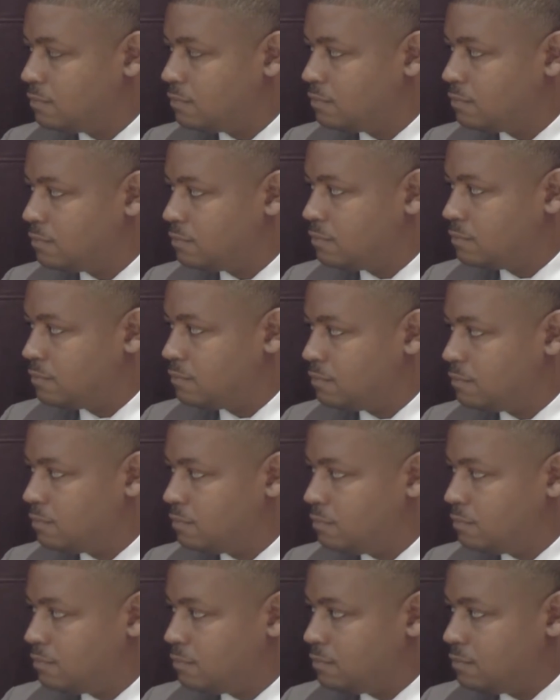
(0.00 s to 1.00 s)

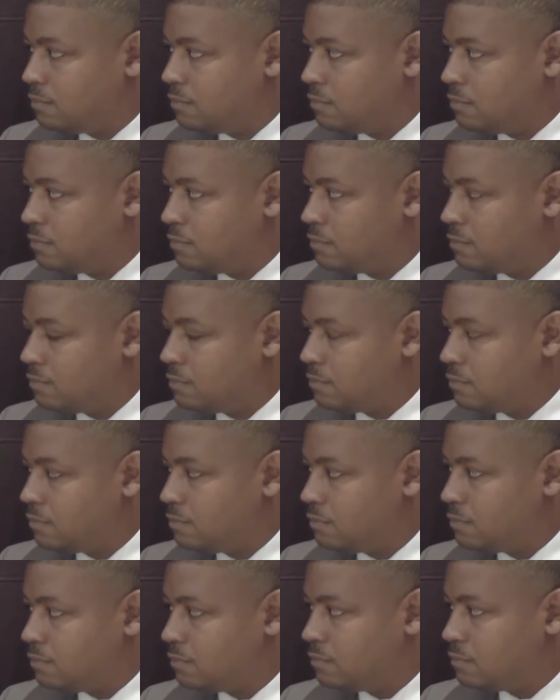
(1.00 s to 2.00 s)

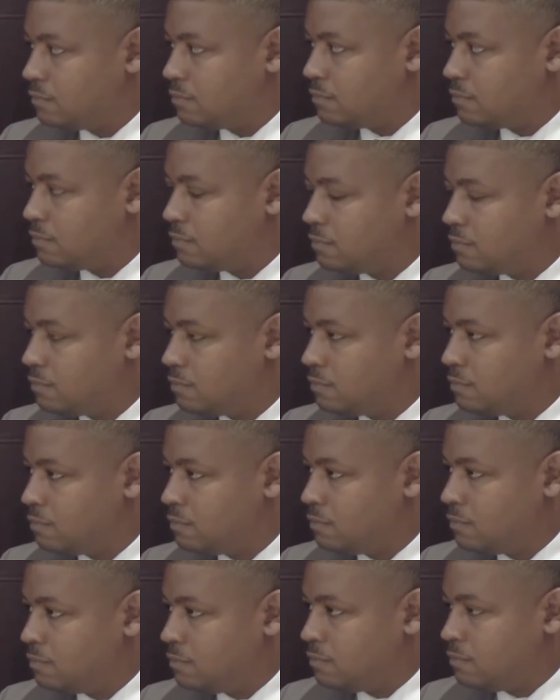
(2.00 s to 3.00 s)

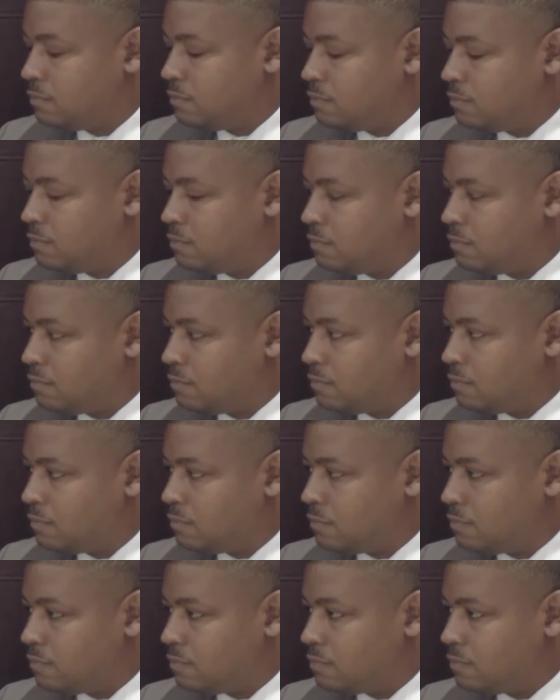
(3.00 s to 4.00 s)

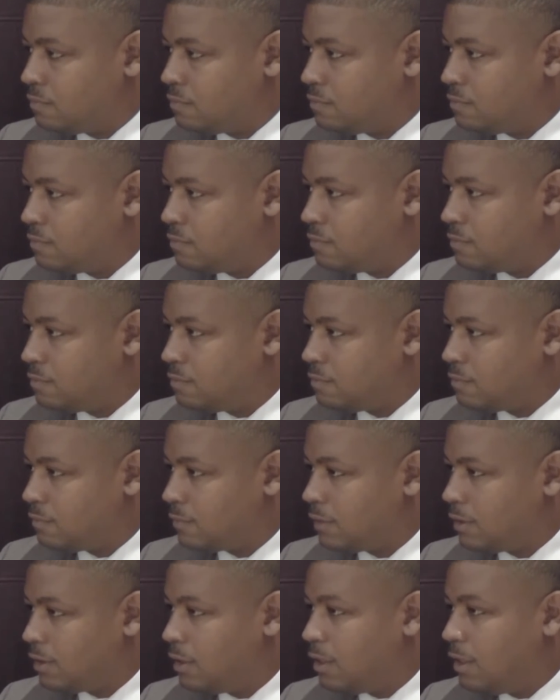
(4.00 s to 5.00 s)
(not speaking)